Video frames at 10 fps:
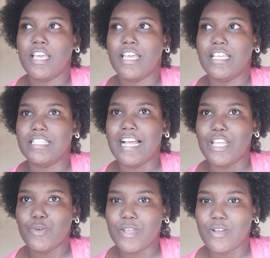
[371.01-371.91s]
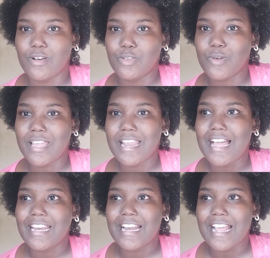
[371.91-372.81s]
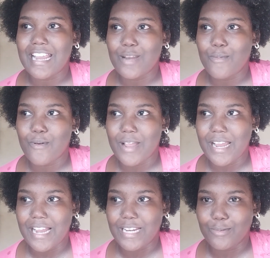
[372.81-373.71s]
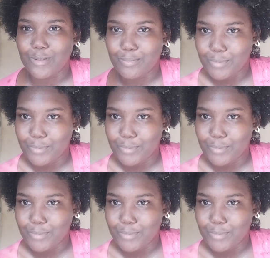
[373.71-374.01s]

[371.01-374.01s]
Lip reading: is that you can add in at any point and it will